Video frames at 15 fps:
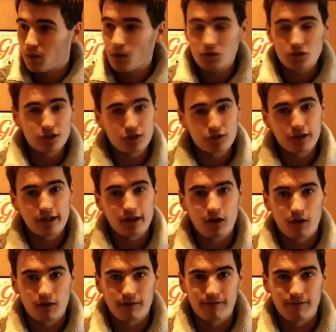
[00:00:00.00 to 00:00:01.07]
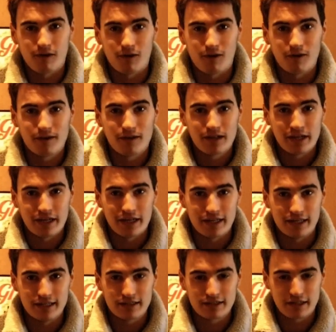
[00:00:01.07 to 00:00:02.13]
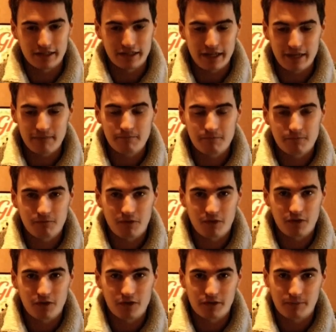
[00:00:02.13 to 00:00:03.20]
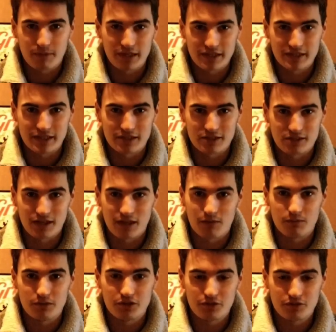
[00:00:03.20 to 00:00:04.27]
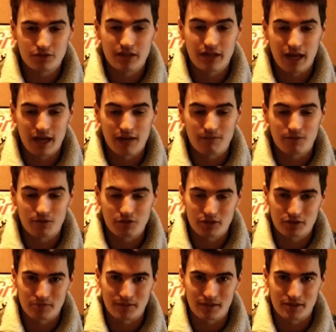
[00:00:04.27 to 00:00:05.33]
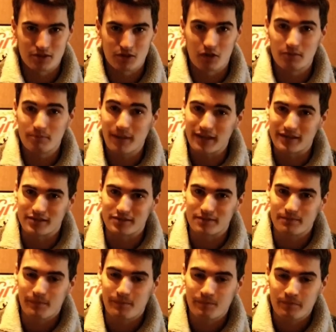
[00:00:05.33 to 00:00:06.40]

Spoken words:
what she's trying to look for is a game for the PlayStation that we usually have for Christmas called Buzz.